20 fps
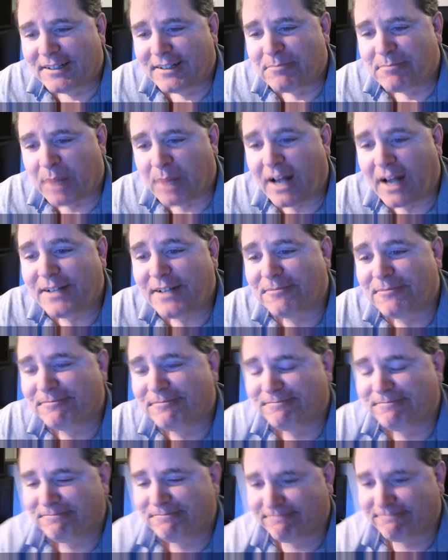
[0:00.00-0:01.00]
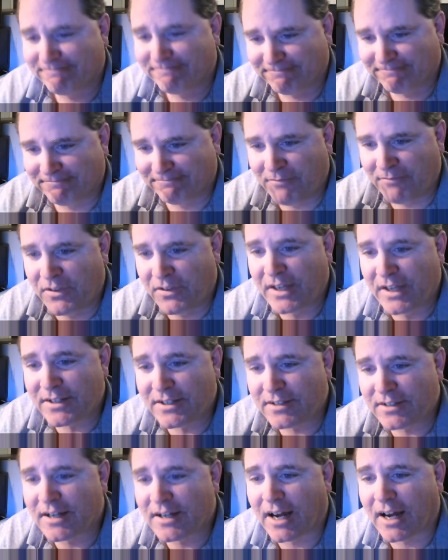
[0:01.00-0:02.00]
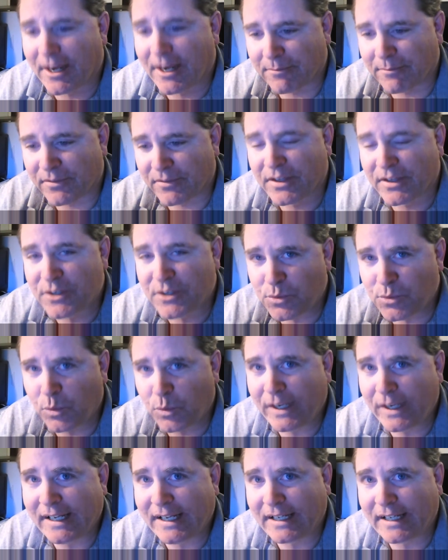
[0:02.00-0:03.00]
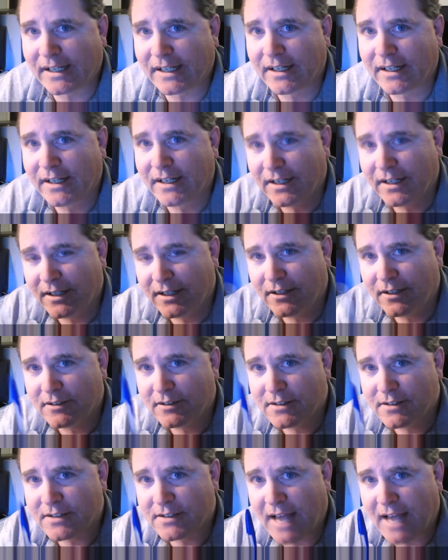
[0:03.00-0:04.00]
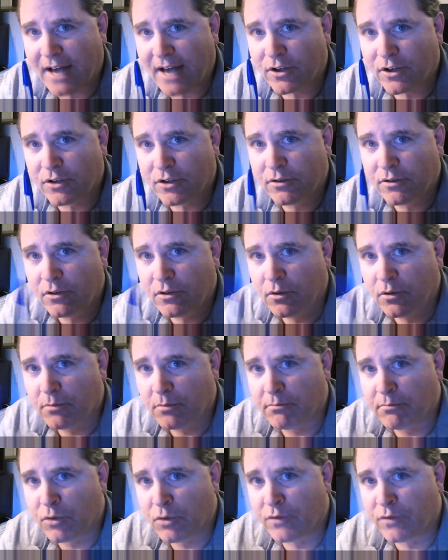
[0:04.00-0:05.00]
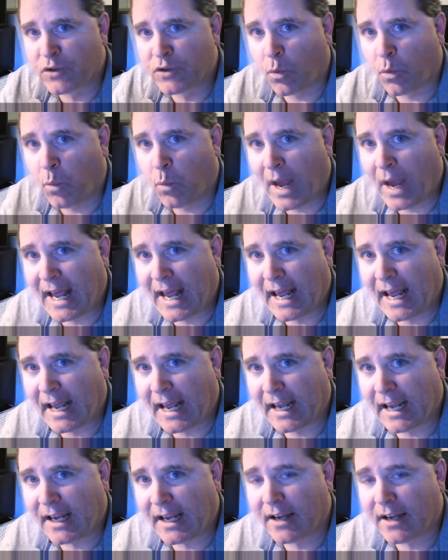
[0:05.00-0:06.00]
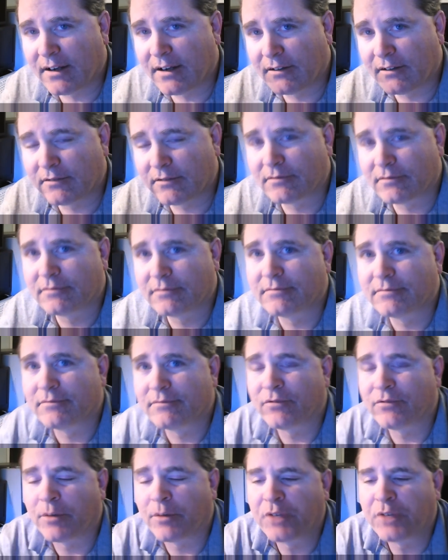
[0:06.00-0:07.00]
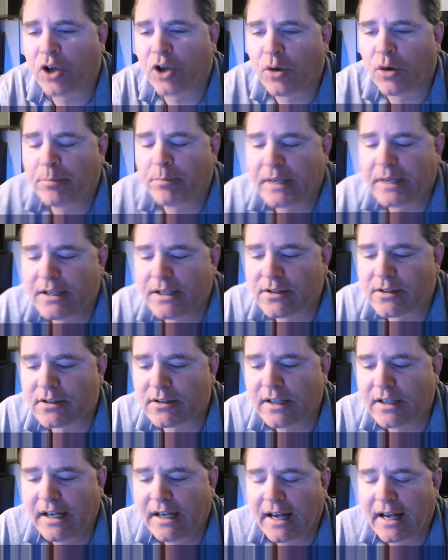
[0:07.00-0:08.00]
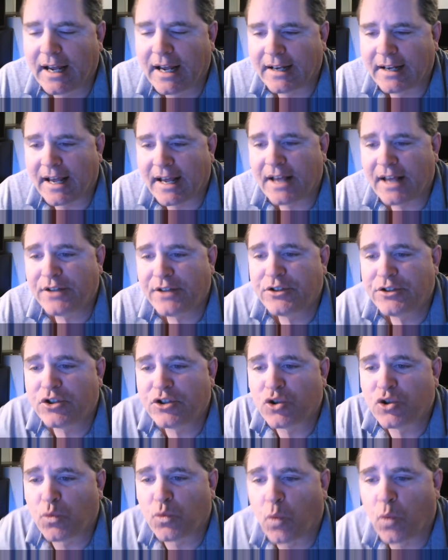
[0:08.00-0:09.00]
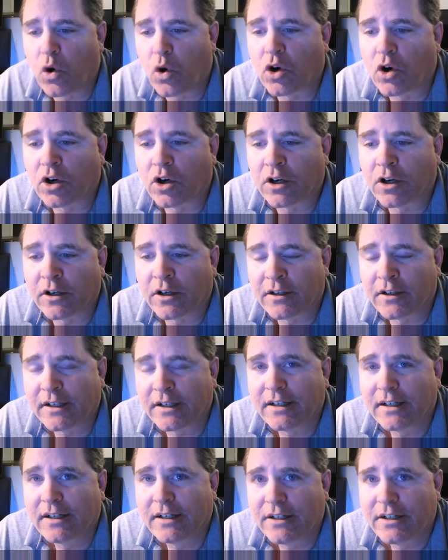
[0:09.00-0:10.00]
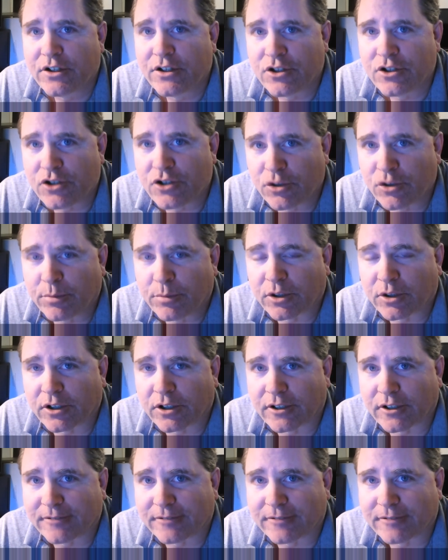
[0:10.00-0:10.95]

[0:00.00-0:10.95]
But this time, this week, Saturn moves away from the goat beast and heads toward Jupiter.